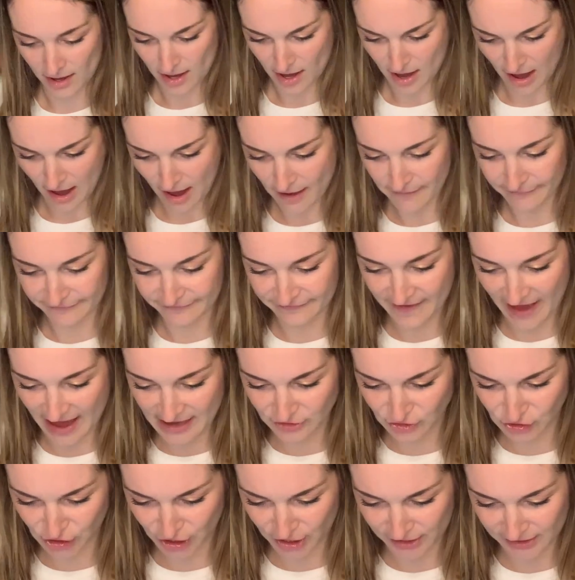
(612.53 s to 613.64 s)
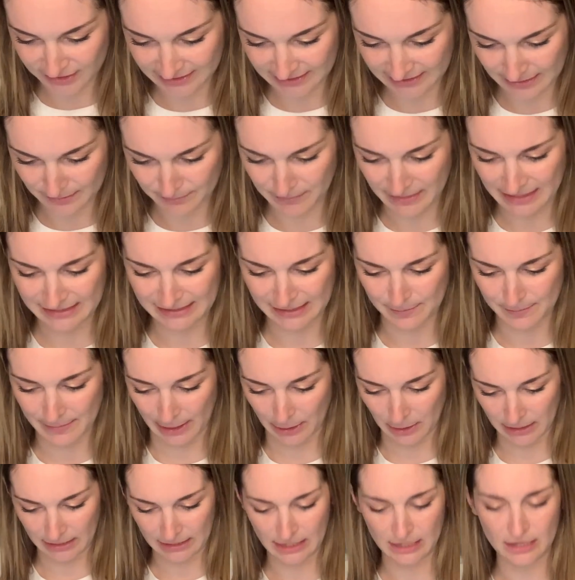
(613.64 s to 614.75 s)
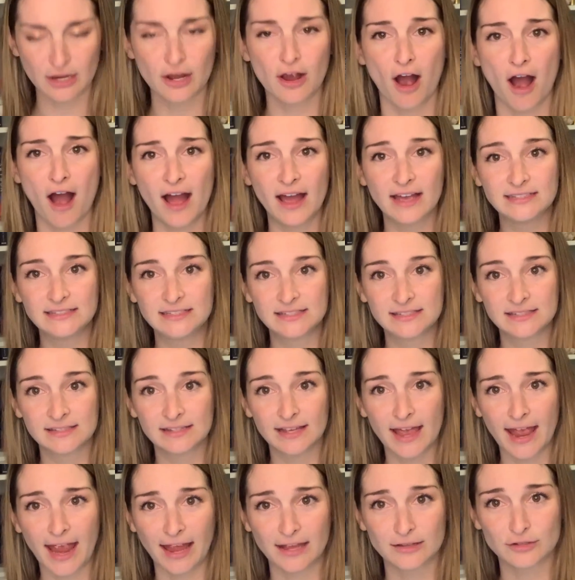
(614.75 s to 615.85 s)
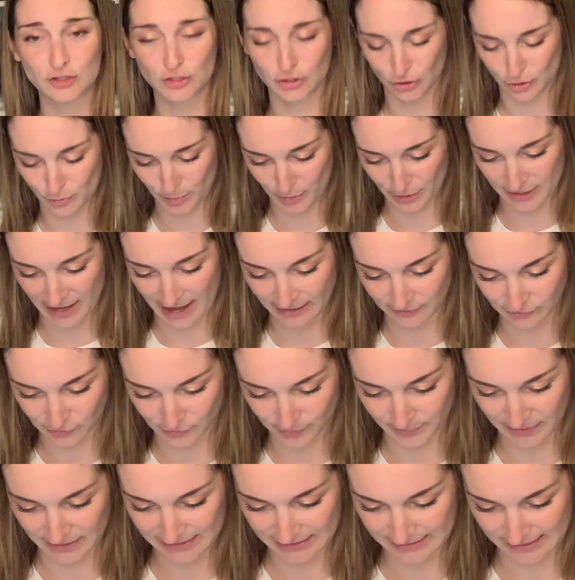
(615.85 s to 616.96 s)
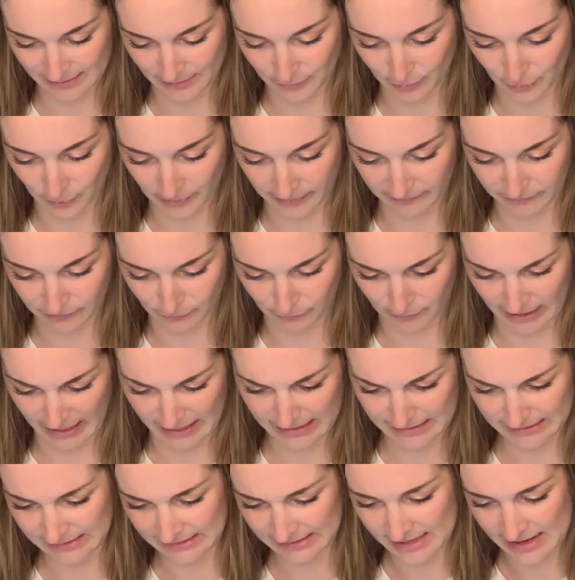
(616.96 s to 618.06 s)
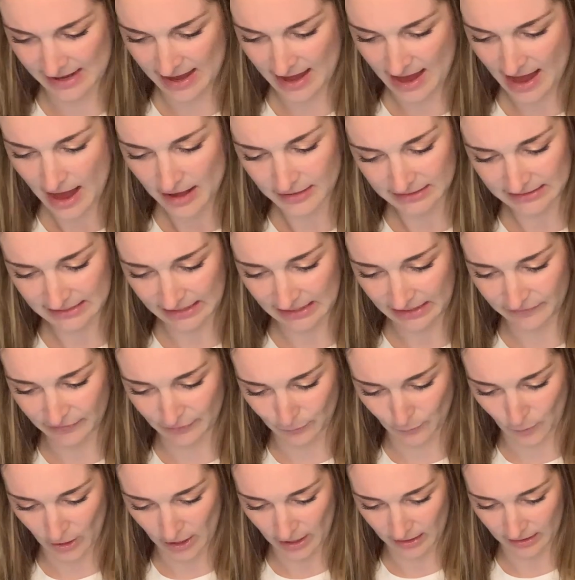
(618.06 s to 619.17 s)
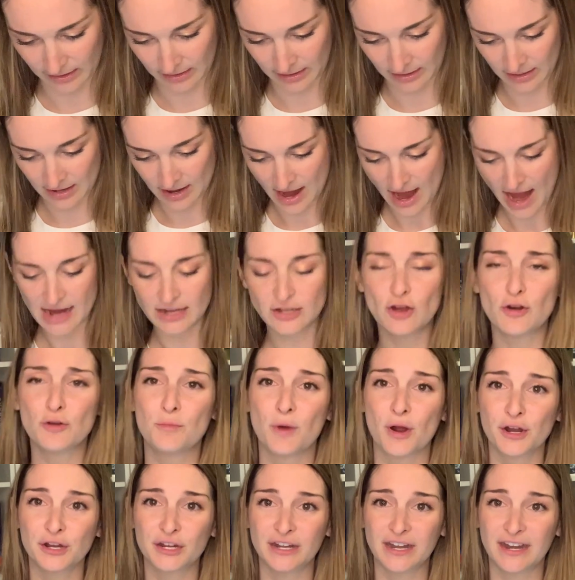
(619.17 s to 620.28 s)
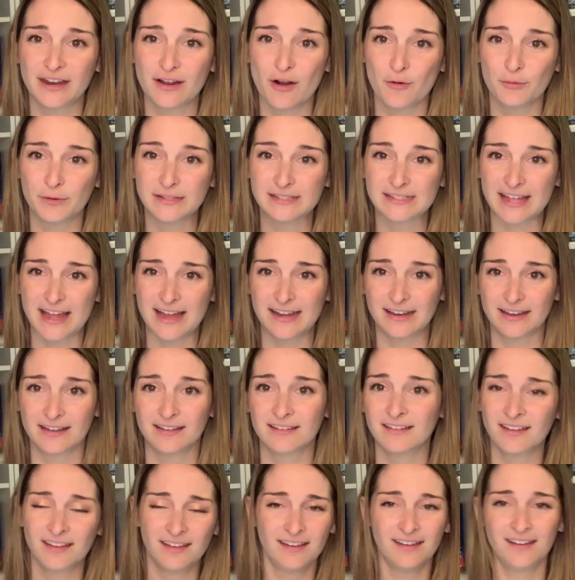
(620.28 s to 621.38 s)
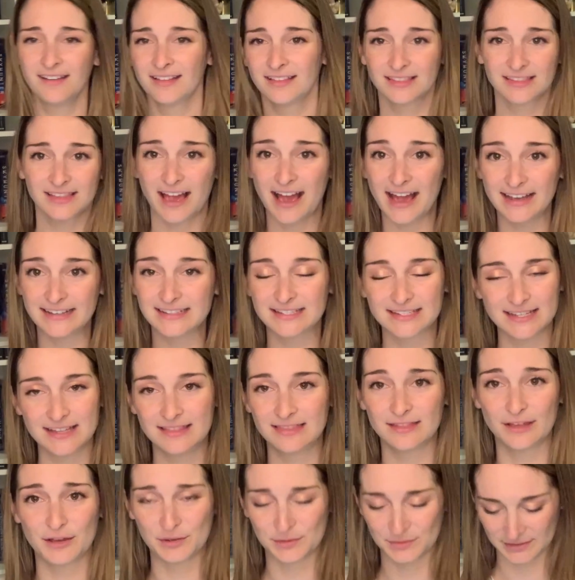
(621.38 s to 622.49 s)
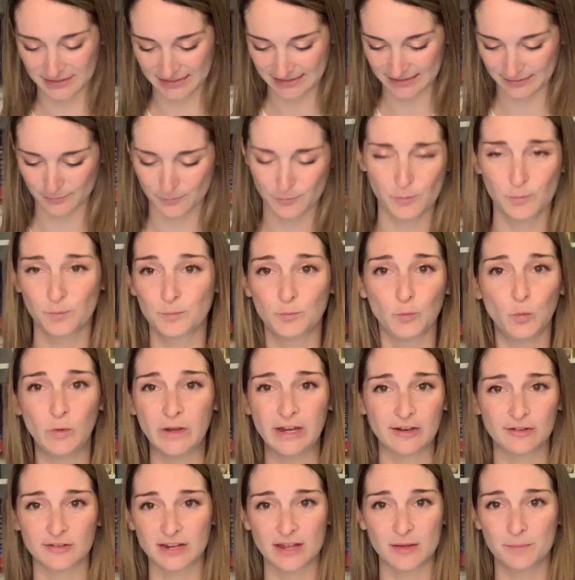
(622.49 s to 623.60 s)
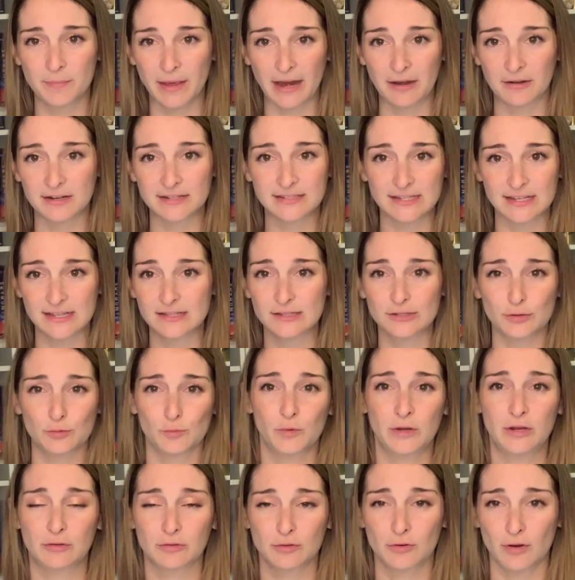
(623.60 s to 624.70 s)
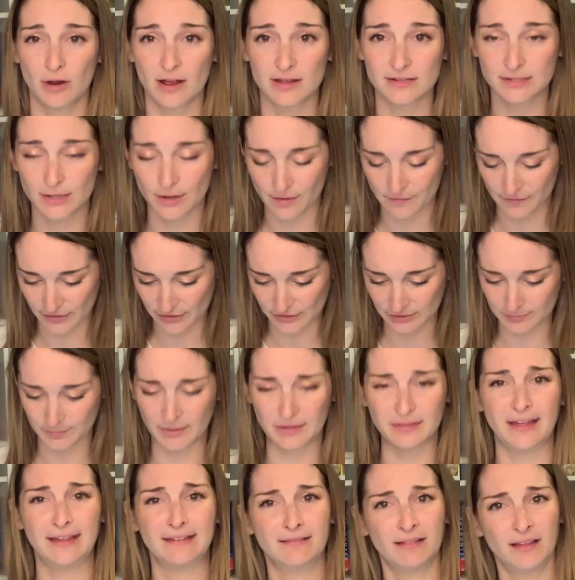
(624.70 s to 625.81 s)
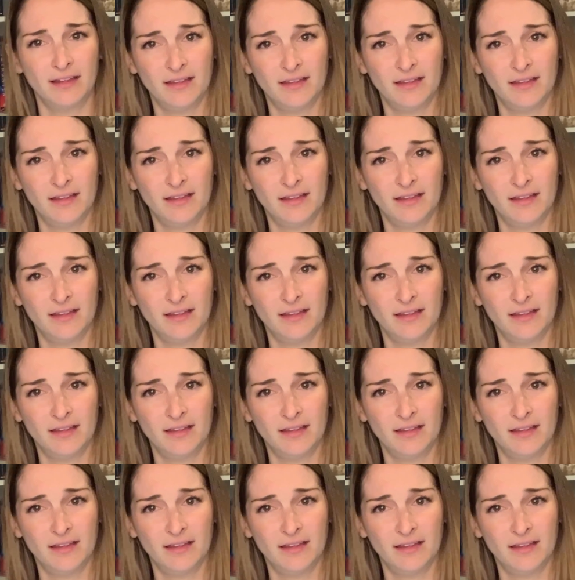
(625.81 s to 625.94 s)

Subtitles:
Avengers meets American Gods and Supernatural meets The Lord of the Rings? How does that even work? I know marketing always kind of ties in those weird comparisons or weird crossovers, but like,